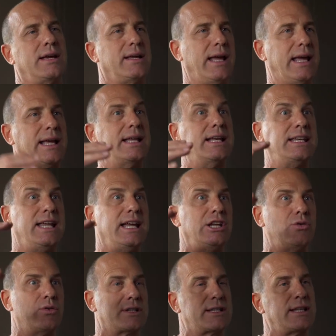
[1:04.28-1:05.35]
like a
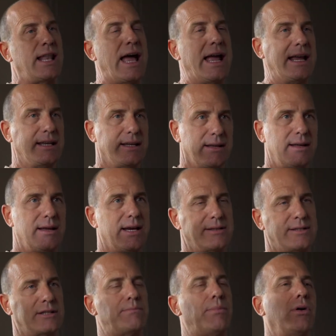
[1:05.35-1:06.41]
continuous light
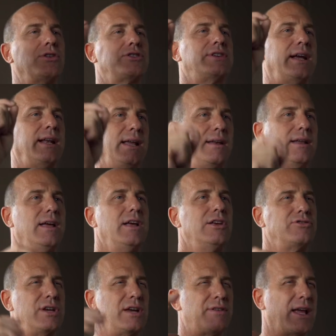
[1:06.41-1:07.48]
because it's pulsating.
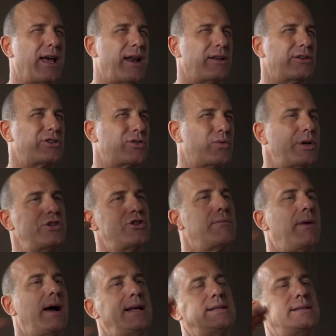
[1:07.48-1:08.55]
So you have to kind of switch your
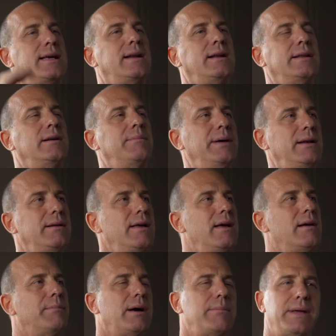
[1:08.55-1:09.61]
mindset a little bit.
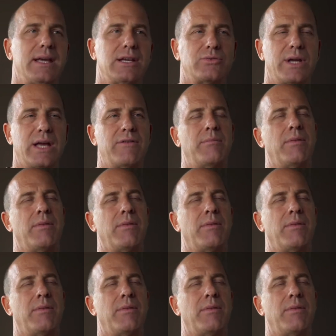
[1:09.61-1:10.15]
But because we have